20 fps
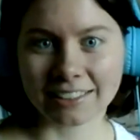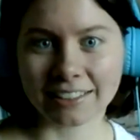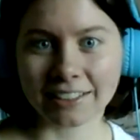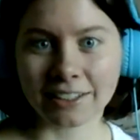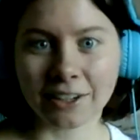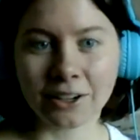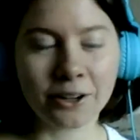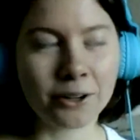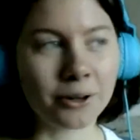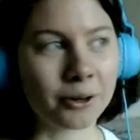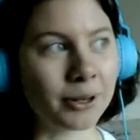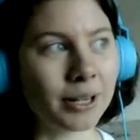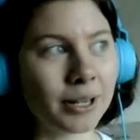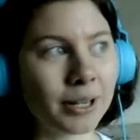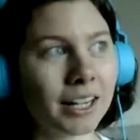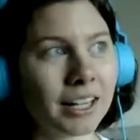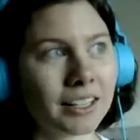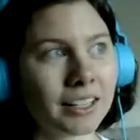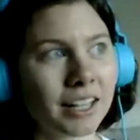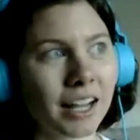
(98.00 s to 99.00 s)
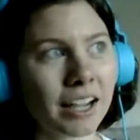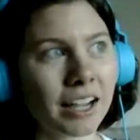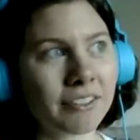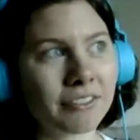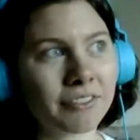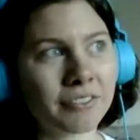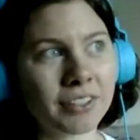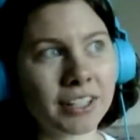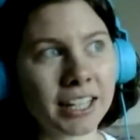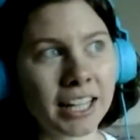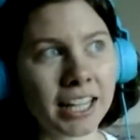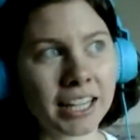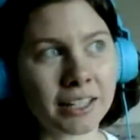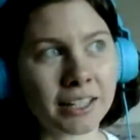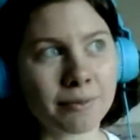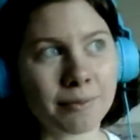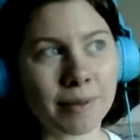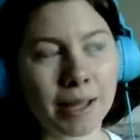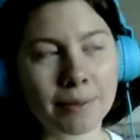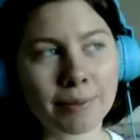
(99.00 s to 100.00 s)
No. I feel
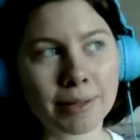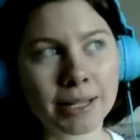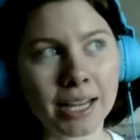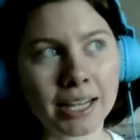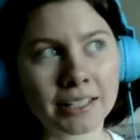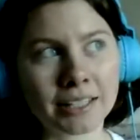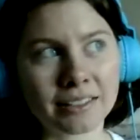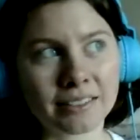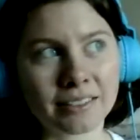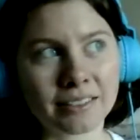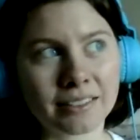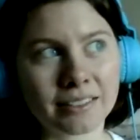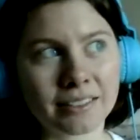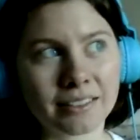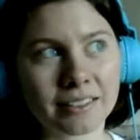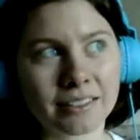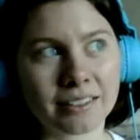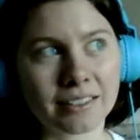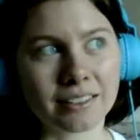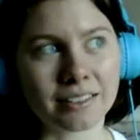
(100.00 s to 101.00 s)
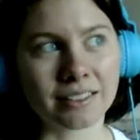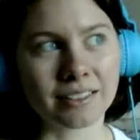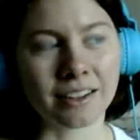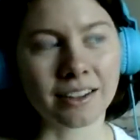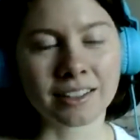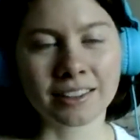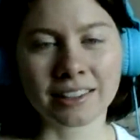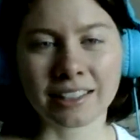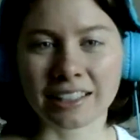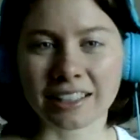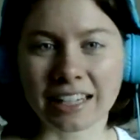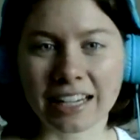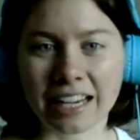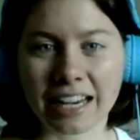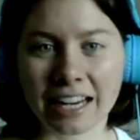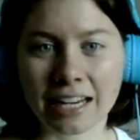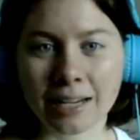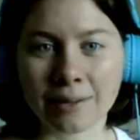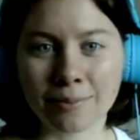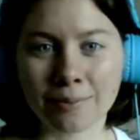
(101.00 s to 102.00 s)
like maybe I got their
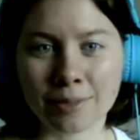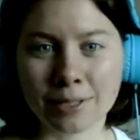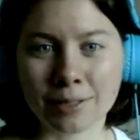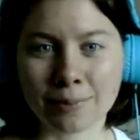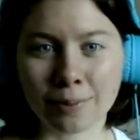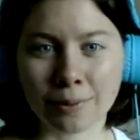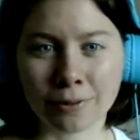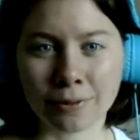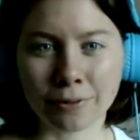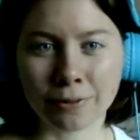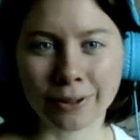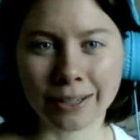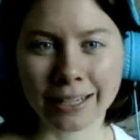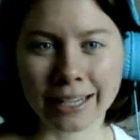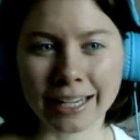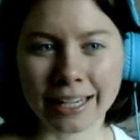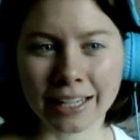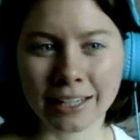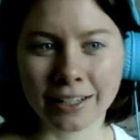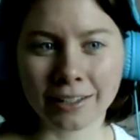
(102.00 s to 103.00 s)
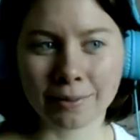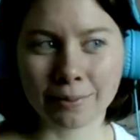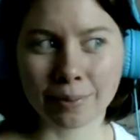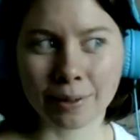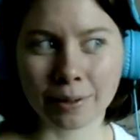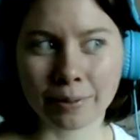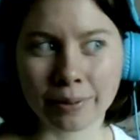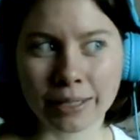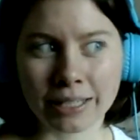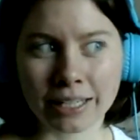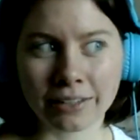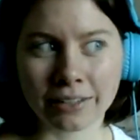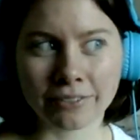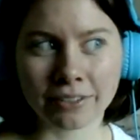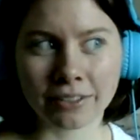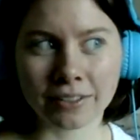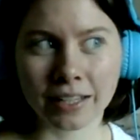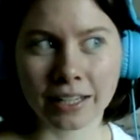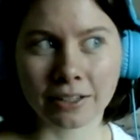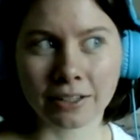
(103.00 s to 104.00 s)
names beforehand, but we
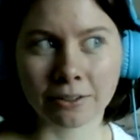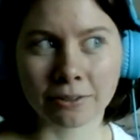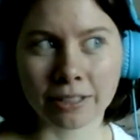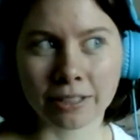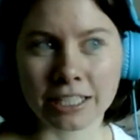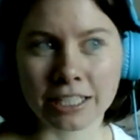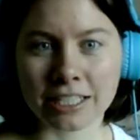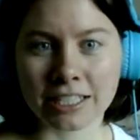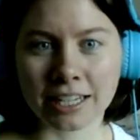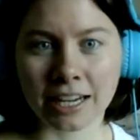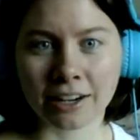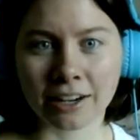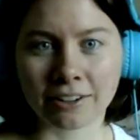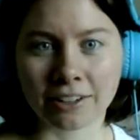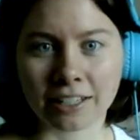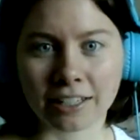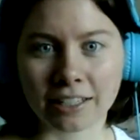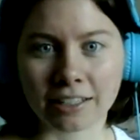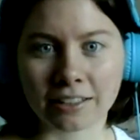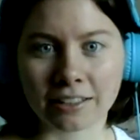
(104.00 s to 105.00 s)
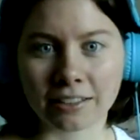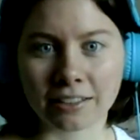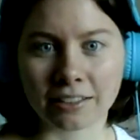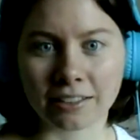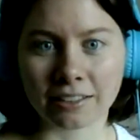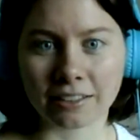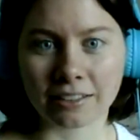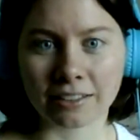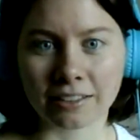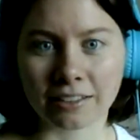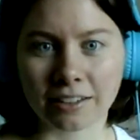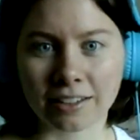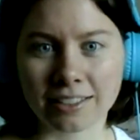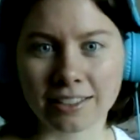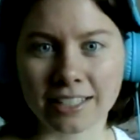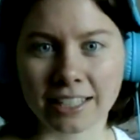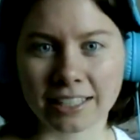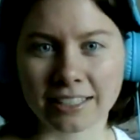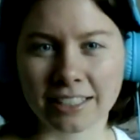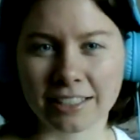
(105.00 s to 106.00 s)
never, like, reached out and
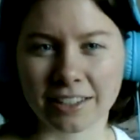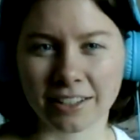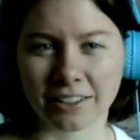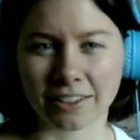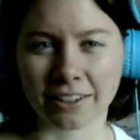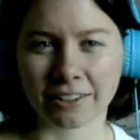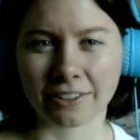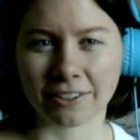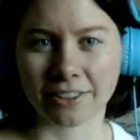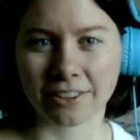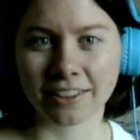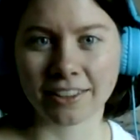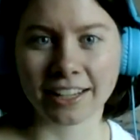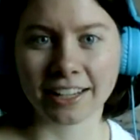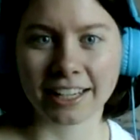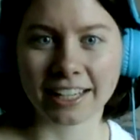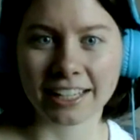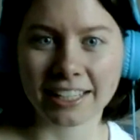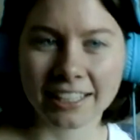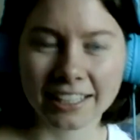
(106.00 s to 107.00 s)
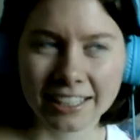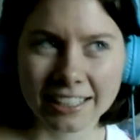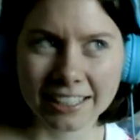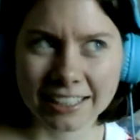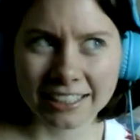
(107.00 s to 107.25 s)
contacted each other, I don't think.